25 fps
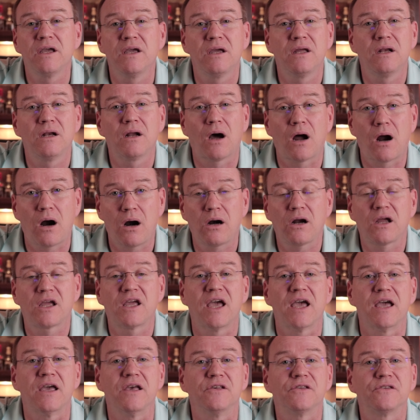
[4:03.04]
in our
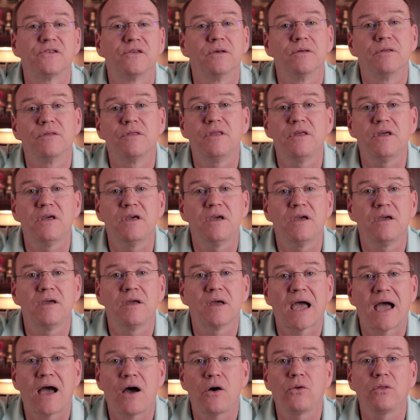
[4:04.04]
case,
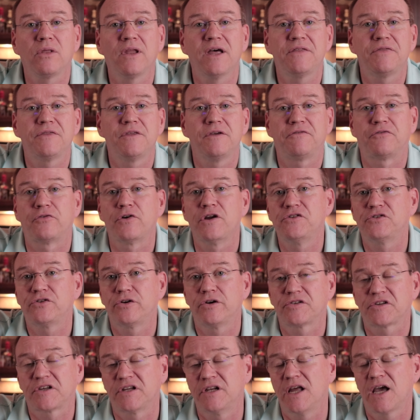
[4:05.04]
the outlet the
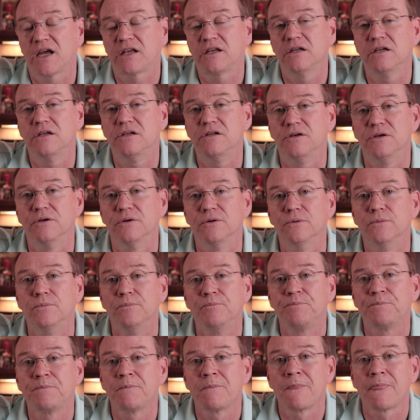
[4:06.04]
freezer is connected to
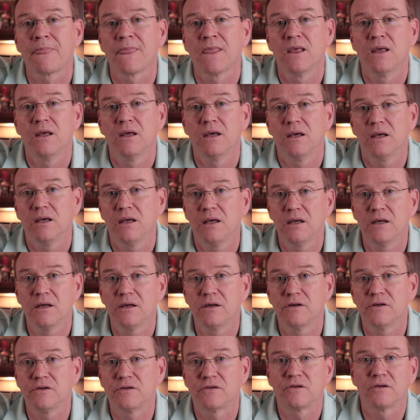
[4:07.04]

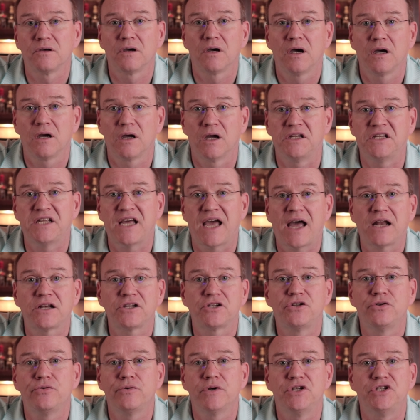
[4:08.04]
is
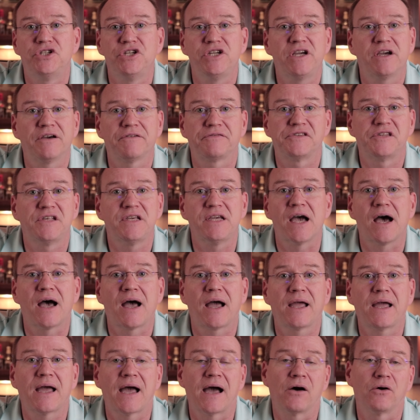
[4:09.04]
attached to a
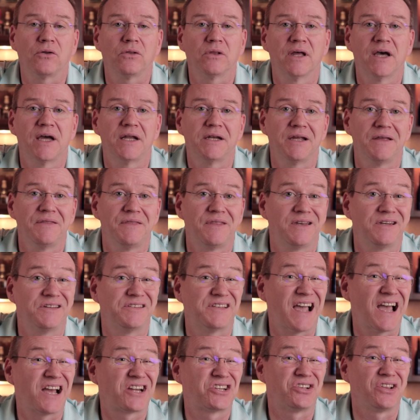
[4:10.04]
GFCI outlet that
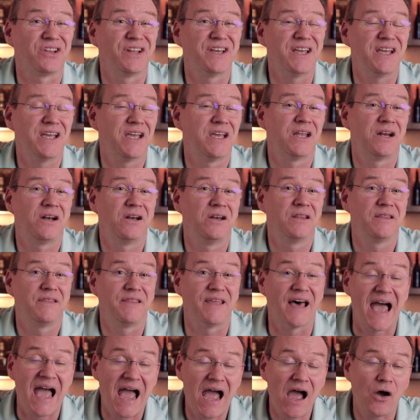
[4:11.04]
is actually in
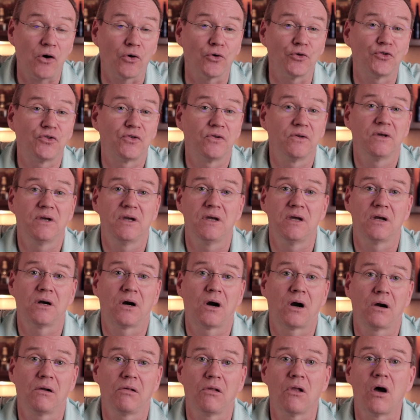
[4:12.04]
the house in
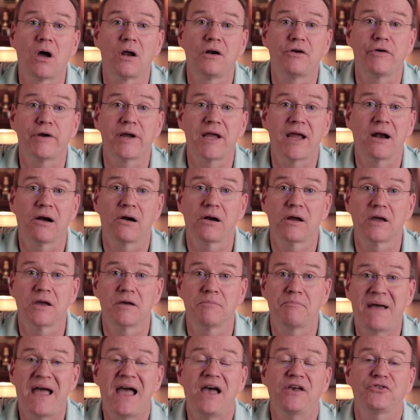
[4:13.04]
our laundry
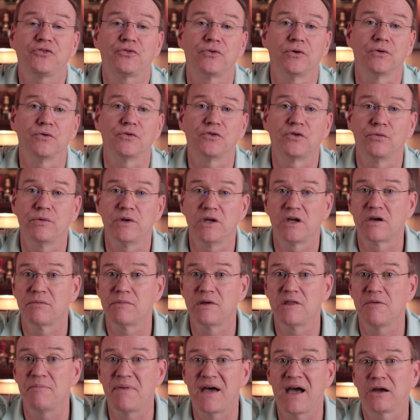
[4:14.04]
area pass through. So when you come
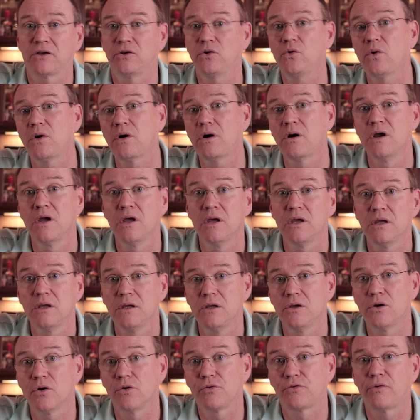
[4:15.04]
in the back door,
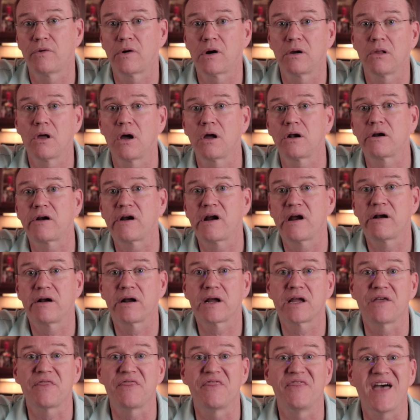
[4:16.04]
you go through our laundry
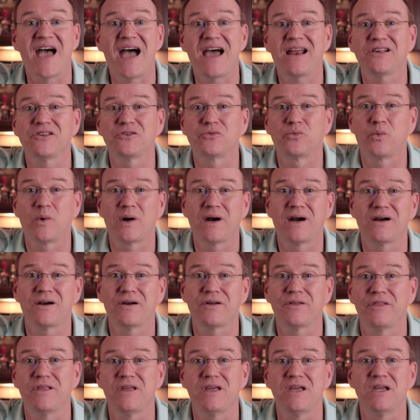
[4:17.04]
area, that is
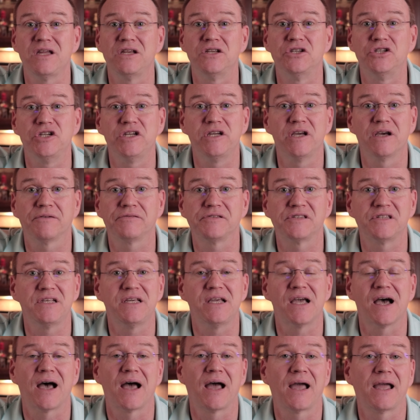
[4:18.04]
where the
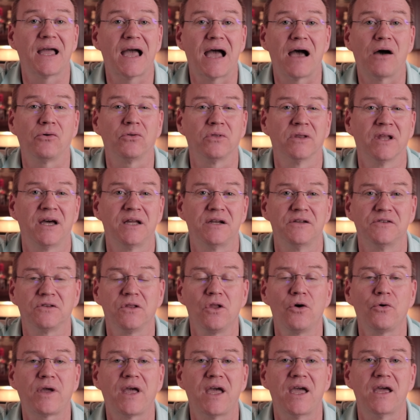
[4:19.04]
GFCI outlet is
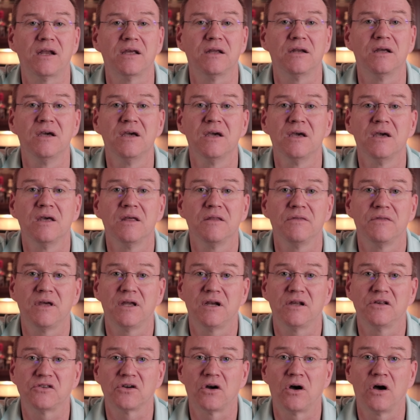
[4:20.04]
located
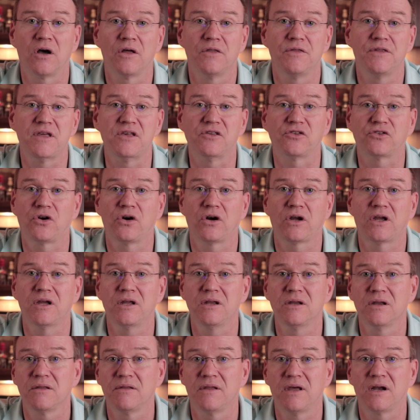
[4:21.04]
that is on the
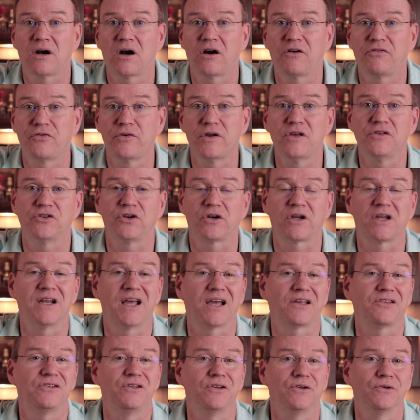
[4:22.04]
circuit that our freezer
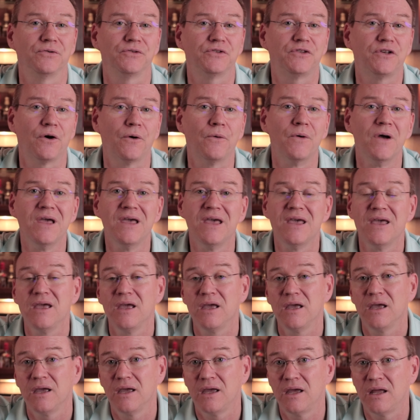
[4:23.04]
connects to. So
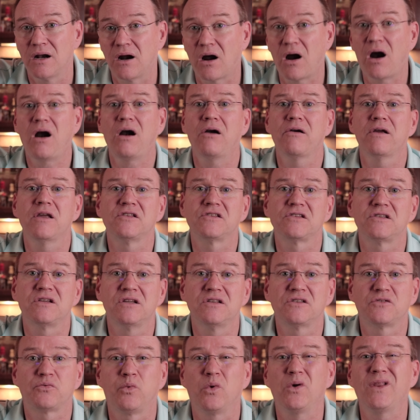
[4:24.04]
in our
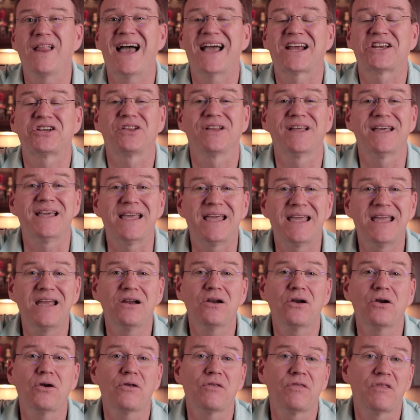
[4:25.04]
instance, we'll actually
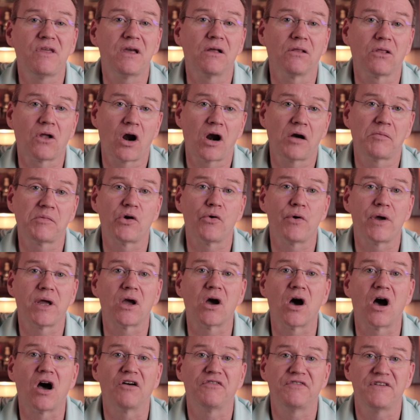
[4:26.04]
hear the alarm going
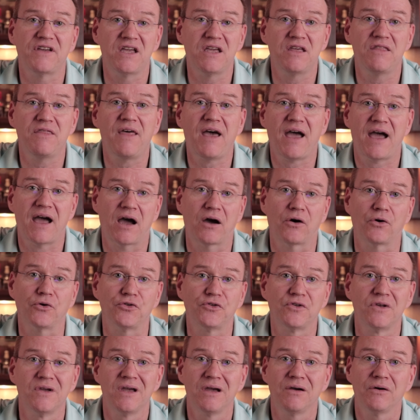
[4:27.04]
off in the
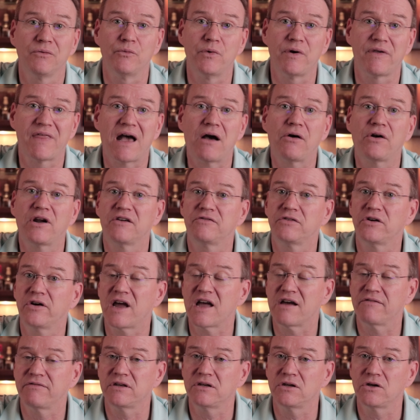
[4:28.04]
house without ever
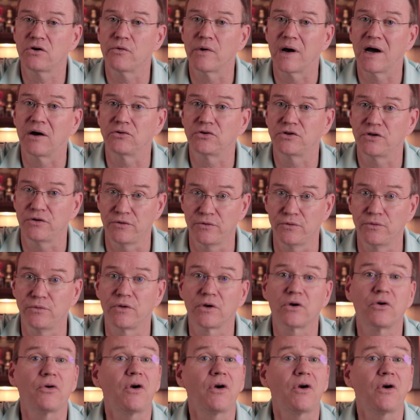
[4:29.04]
having to go out to the